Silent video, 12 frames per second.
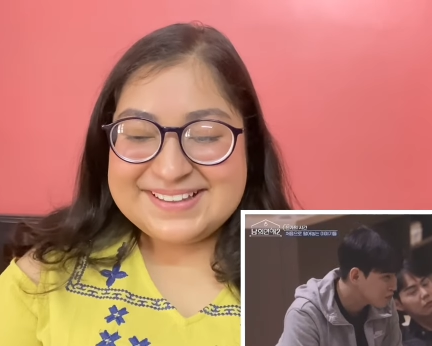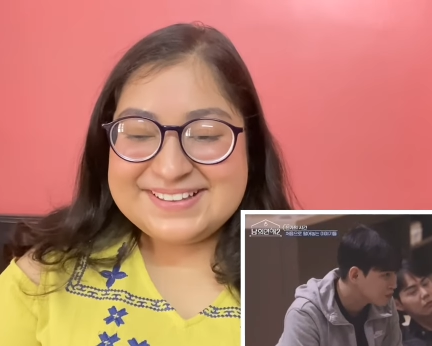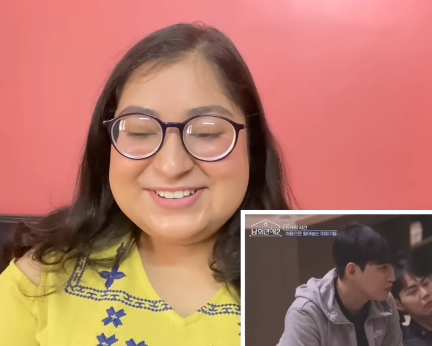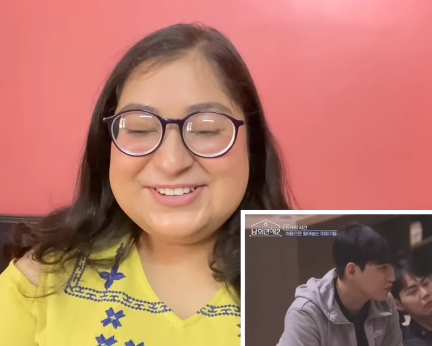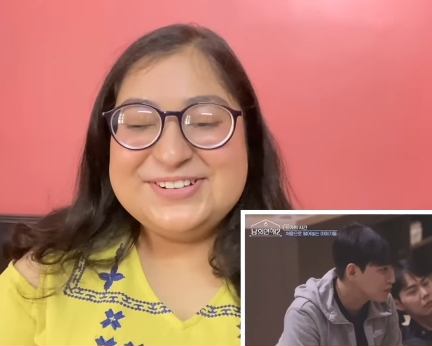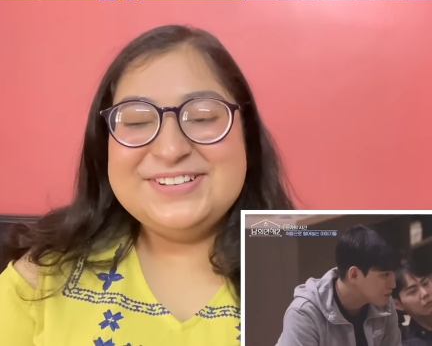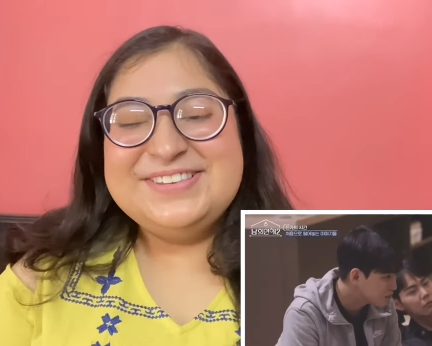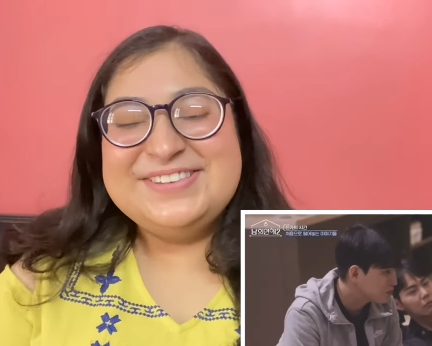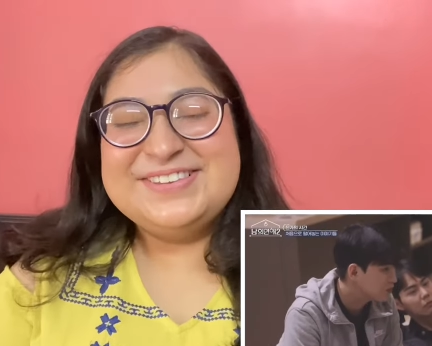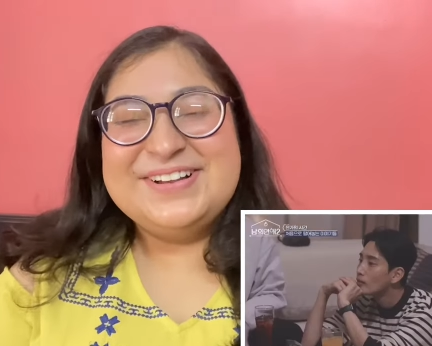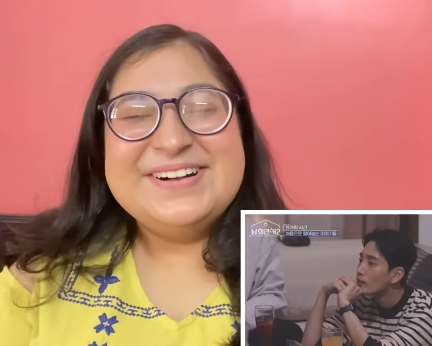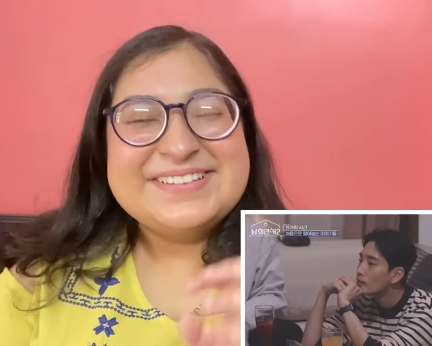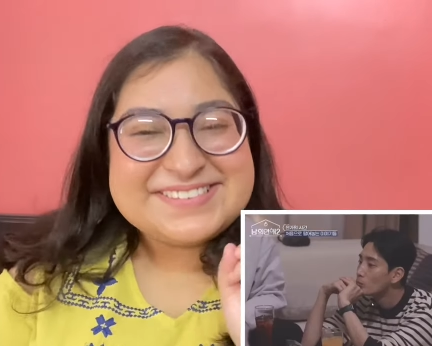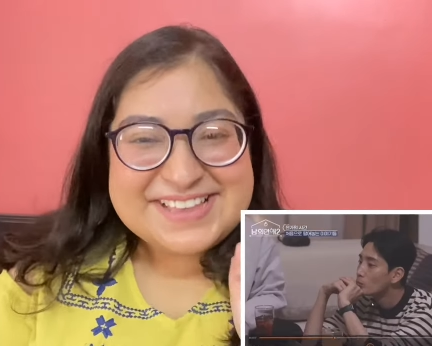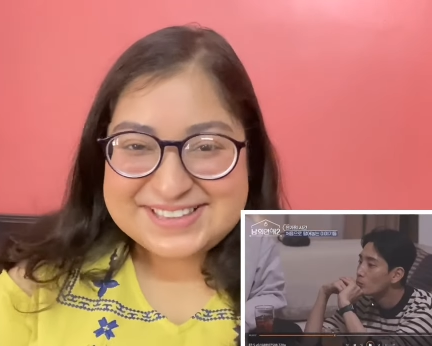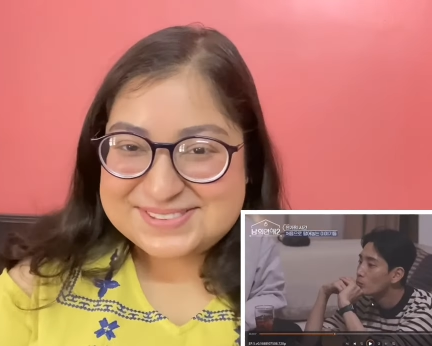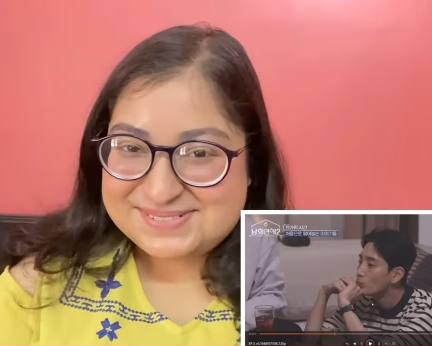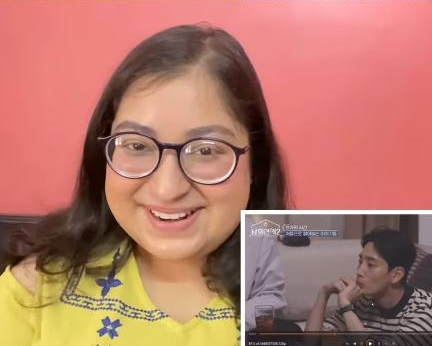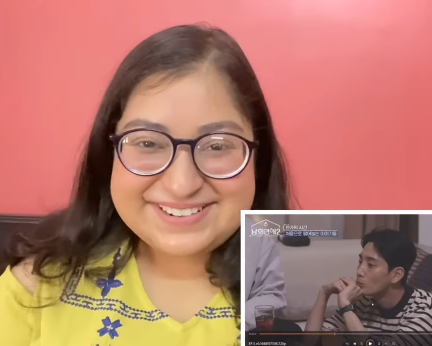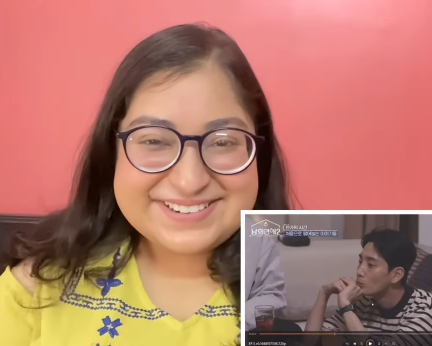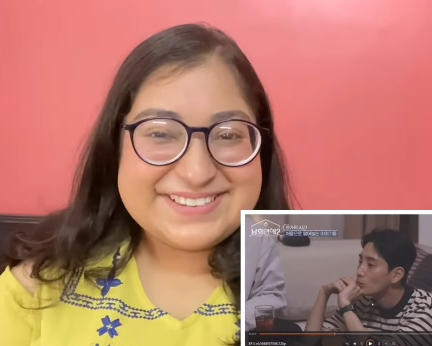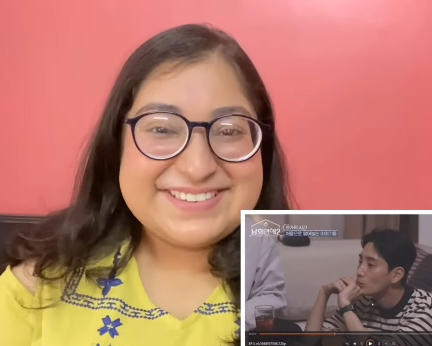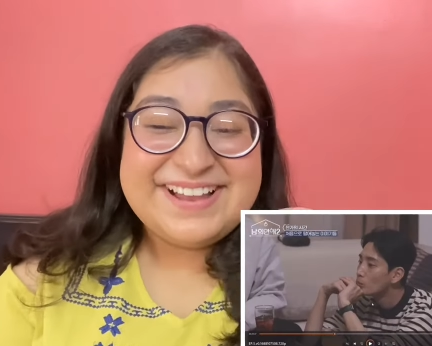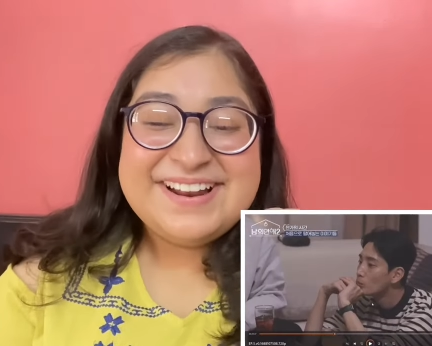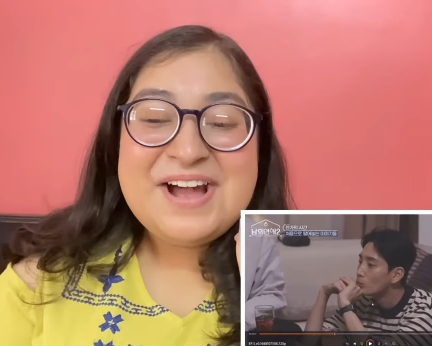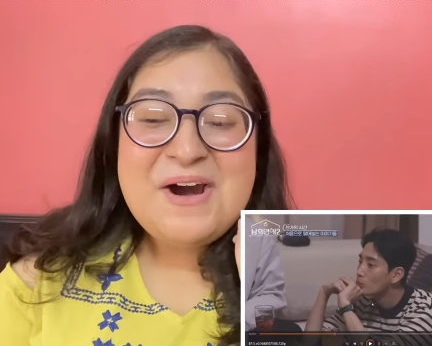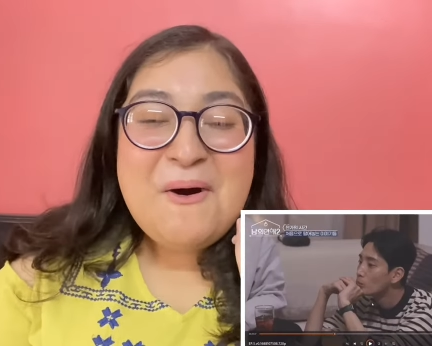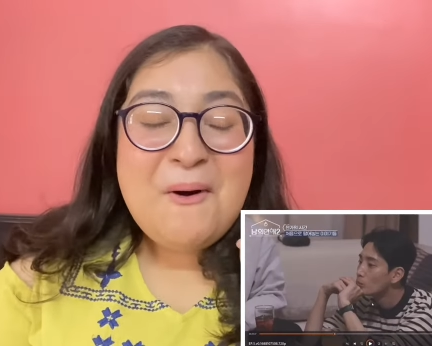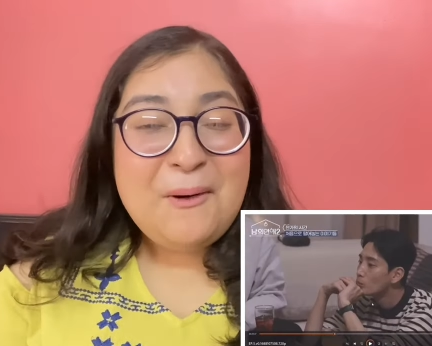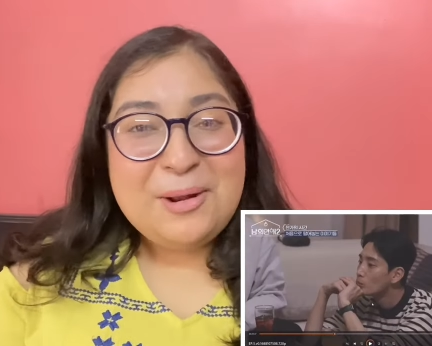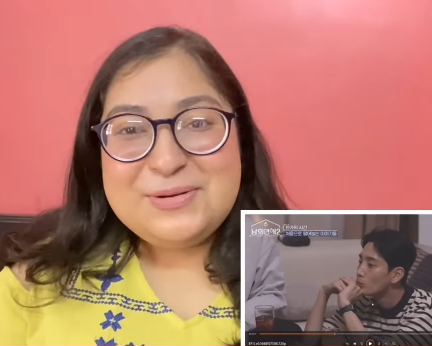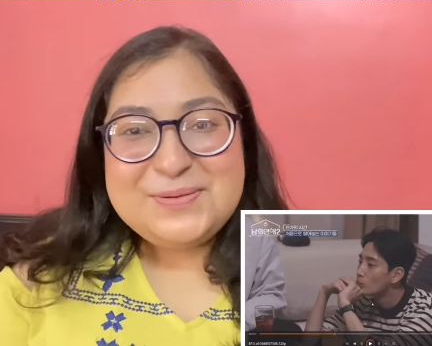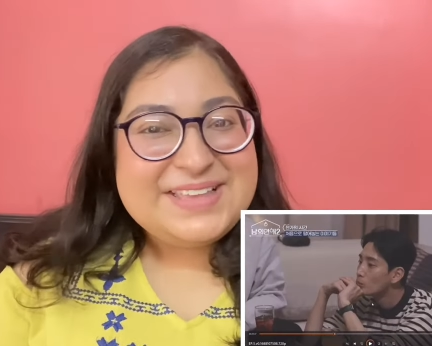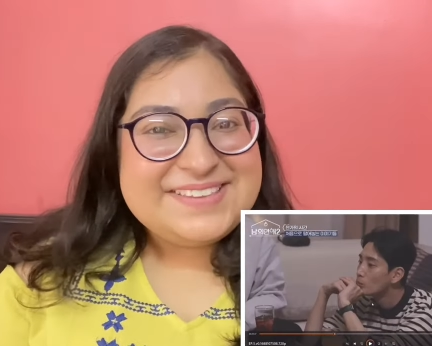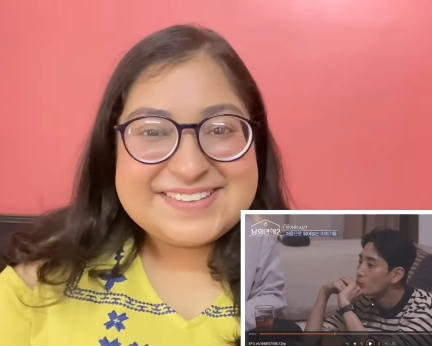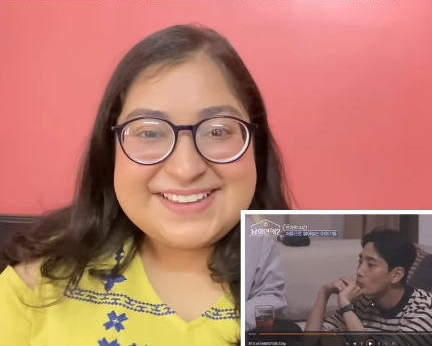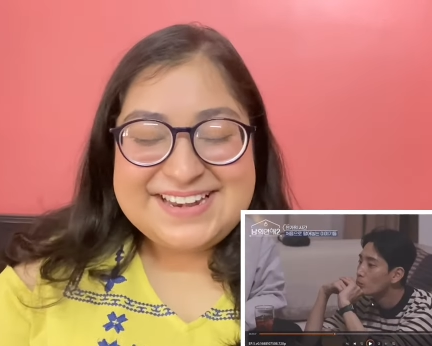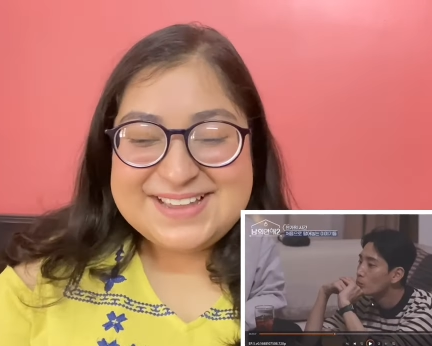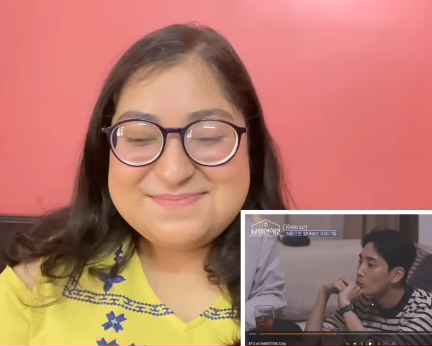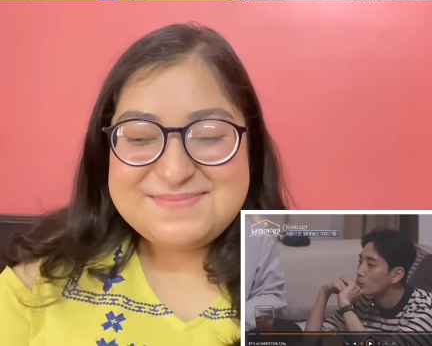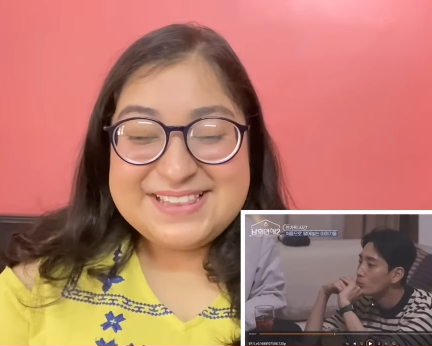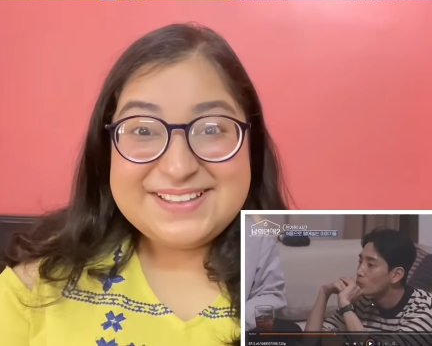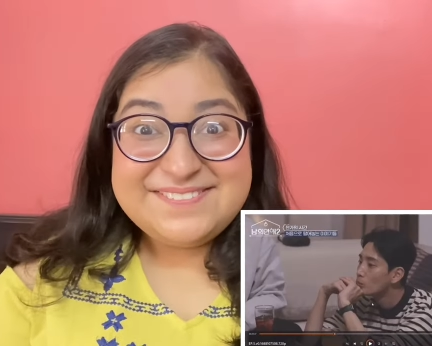Speaker 1: Junseong's expressions are always killing me.